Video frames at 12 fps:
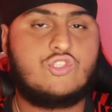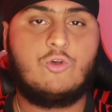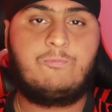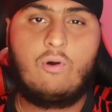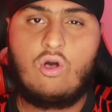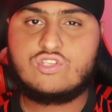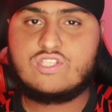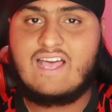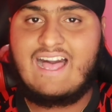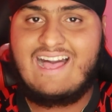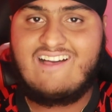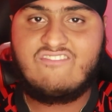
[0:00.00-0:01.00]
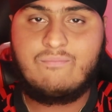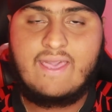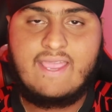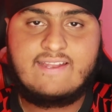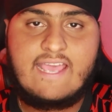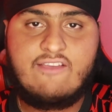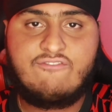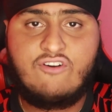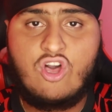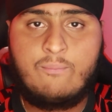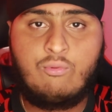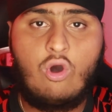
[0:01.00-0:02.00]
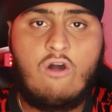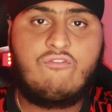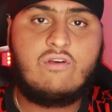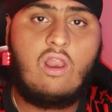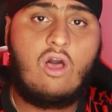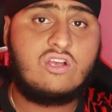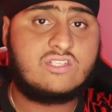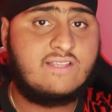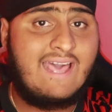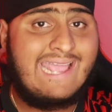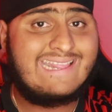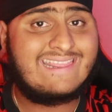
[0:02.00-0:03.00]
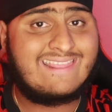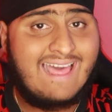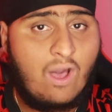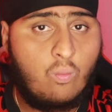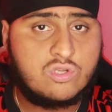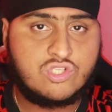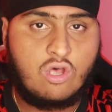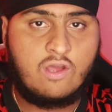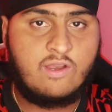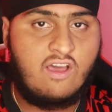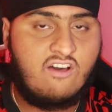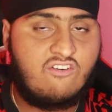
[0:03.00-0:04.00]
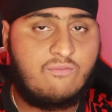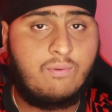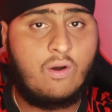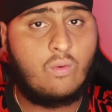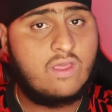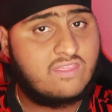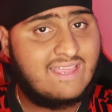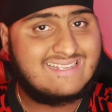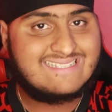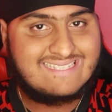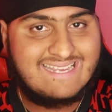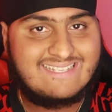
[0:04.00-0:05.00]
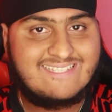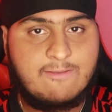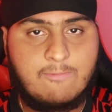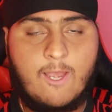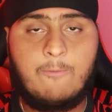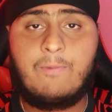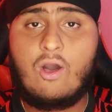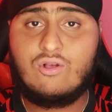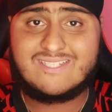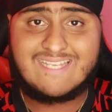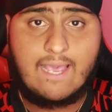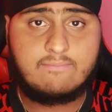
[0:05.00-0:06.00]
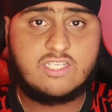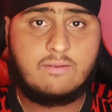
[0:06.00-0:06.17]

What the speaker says: So Barca have made a verbal offer last night. That was not enough, but with that £60 million kept